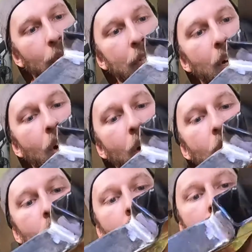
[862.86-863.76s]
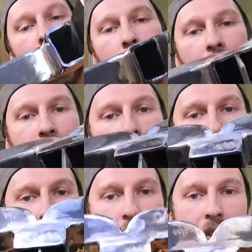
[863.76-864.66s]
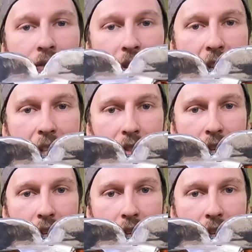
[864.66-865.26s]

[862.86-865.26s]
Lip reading: We are almost ready to put the flange